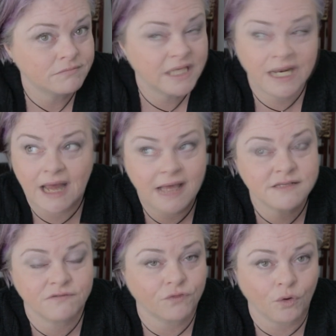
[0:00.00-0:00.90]
And it
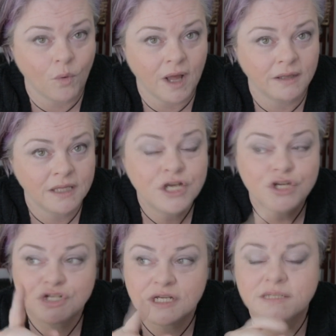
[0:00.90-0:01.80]
hasn't for a while.
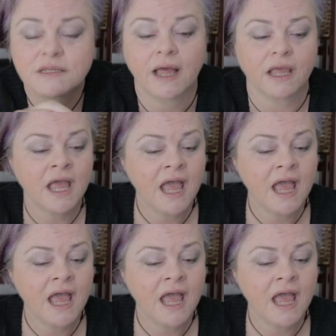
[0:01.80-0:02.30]
She's like,